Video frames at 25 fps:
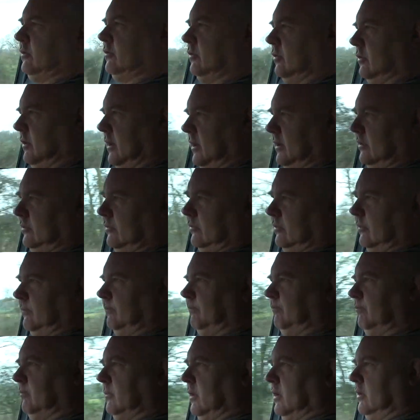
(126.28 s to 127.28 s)
sockets.
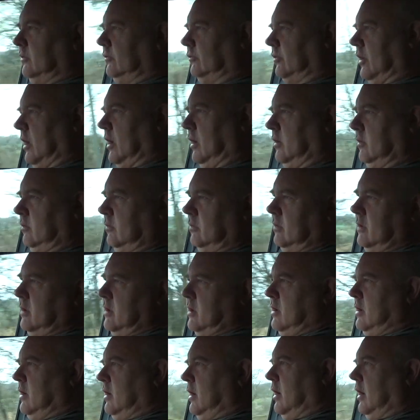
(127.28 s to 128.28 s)
So
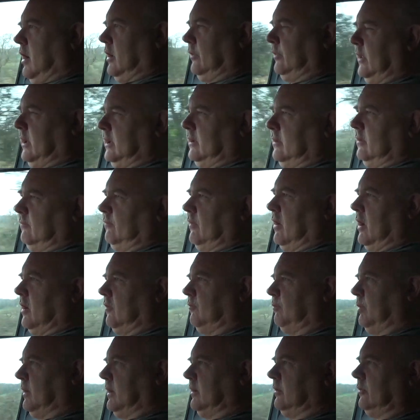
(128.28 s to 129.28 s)
I think the
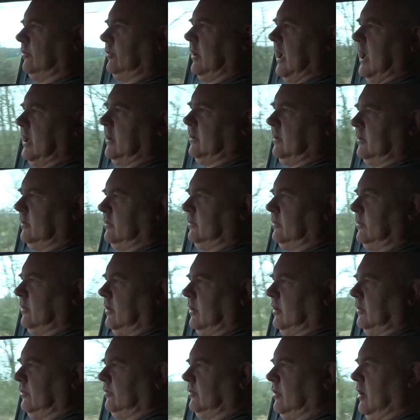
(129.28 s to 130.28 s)
5 pin standard
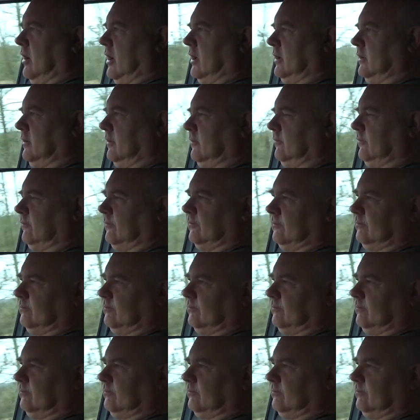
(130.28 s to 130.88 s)
has kind of